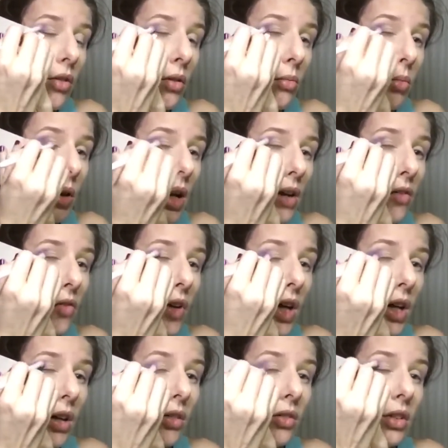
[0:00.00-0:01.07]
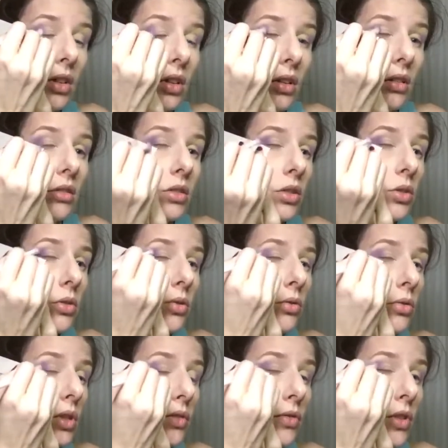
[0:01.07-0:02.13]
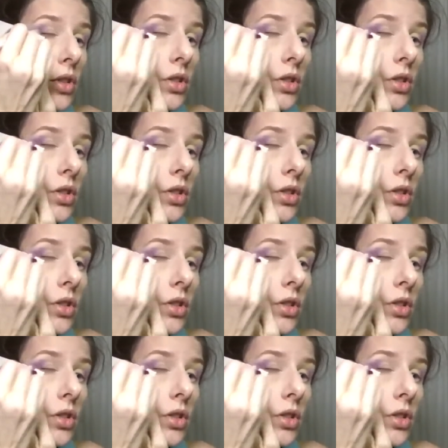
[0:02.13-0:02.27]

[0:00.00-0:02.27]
but I found 2 different